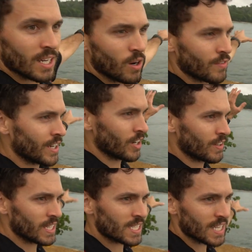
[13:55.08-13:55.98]
over here on
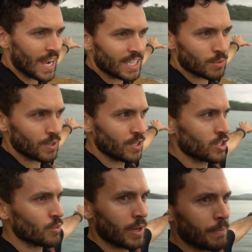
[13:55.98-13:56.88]
this side is where you
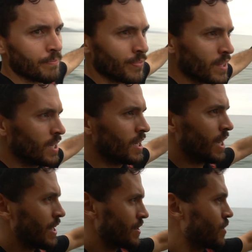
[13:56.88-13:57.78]
swim,
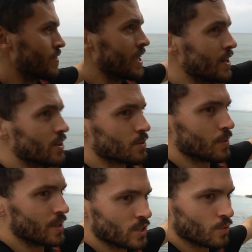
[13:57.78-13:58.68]
and then over here is where
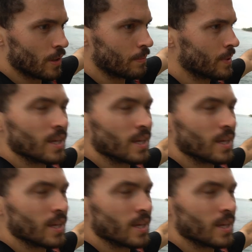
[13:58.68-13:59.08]
you swim.